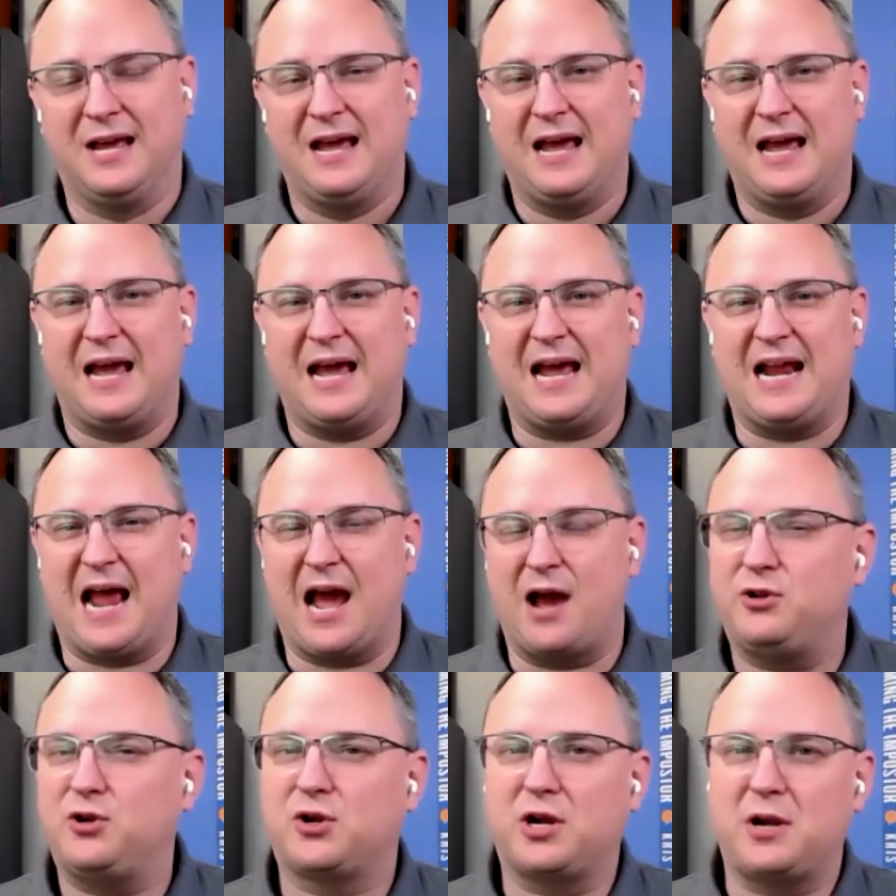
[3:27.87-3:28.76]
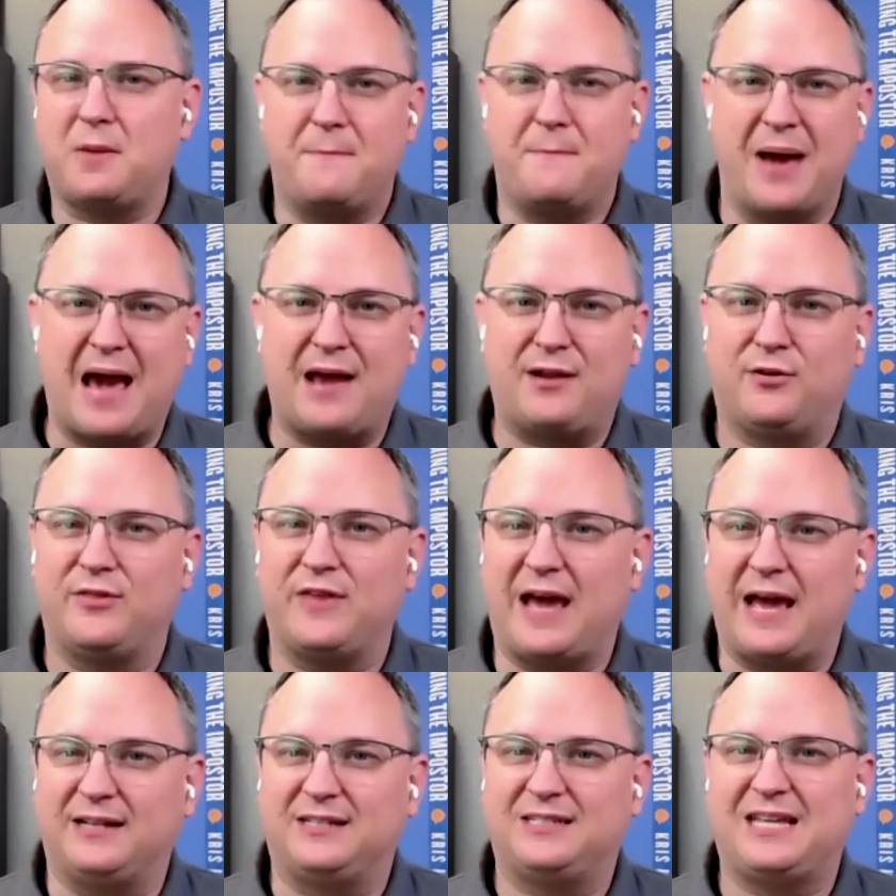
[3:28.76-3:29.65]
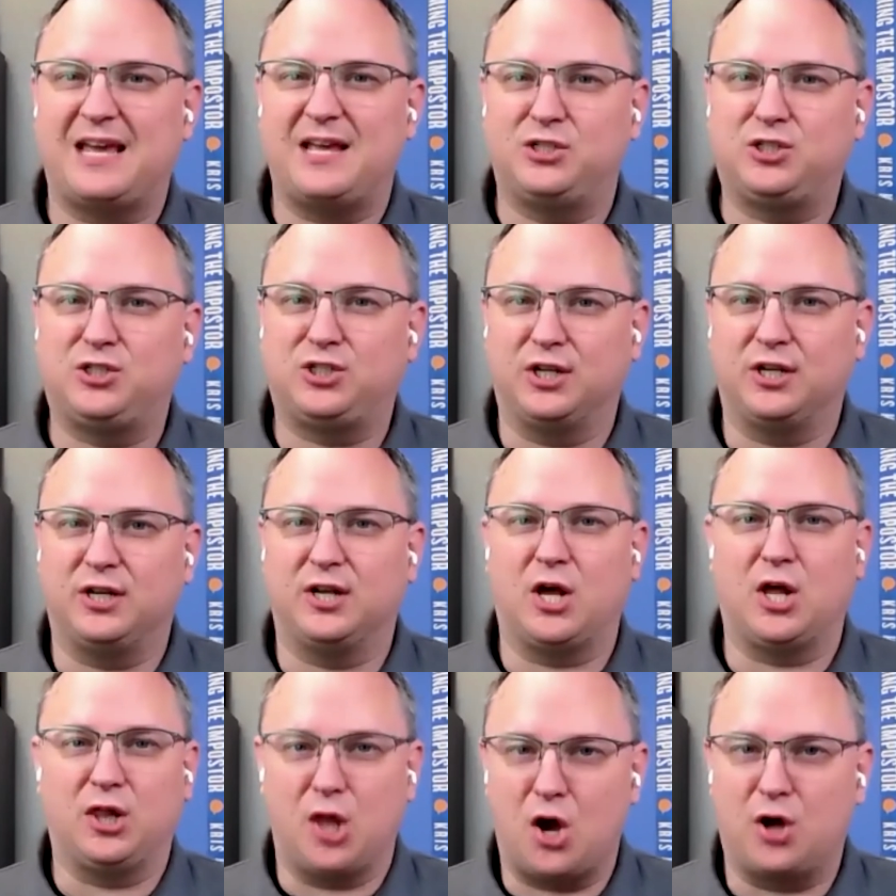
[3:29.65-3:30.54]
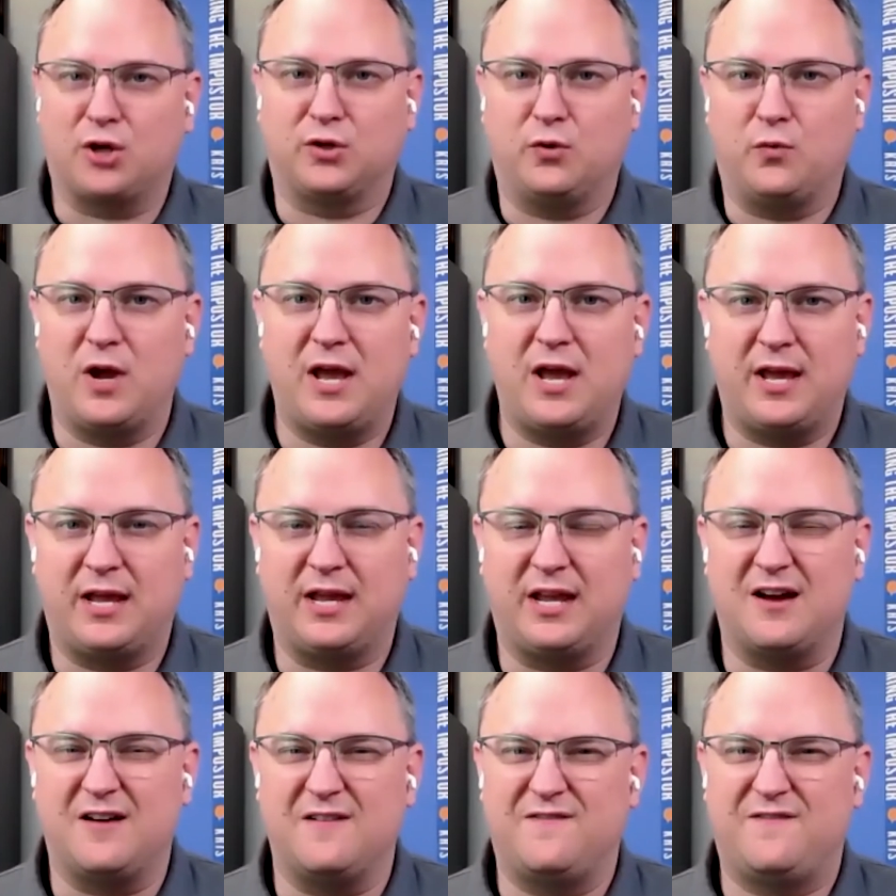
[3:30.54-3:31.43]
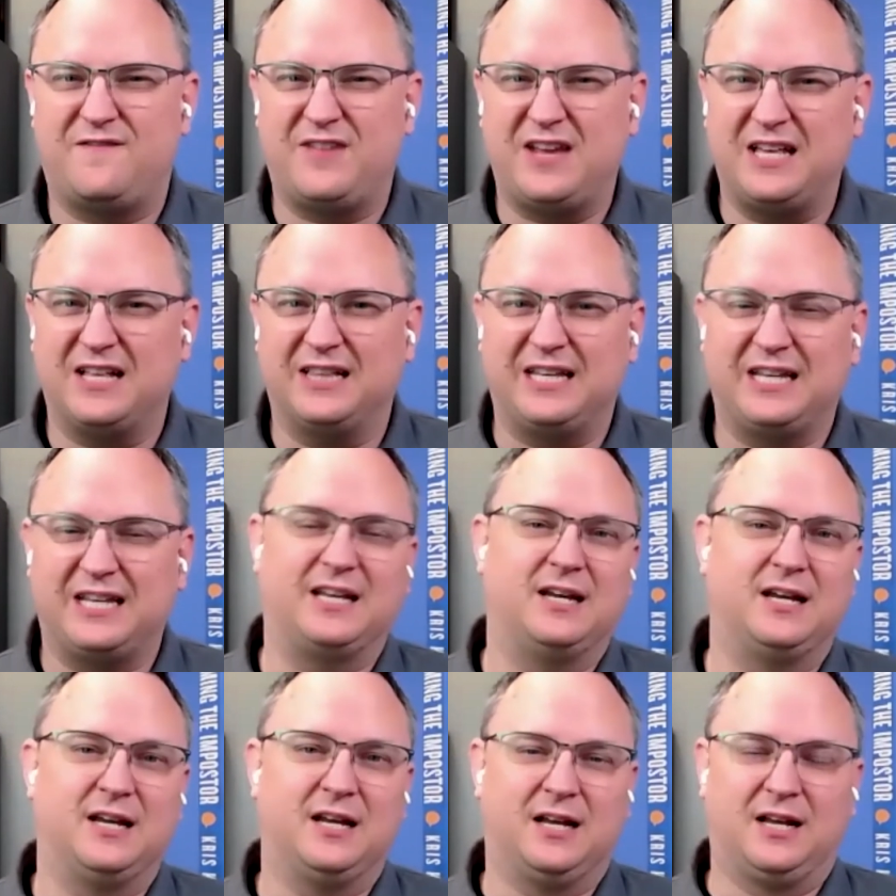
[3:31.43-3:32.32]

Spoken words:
and how you're going to battle that tension along the way of feeling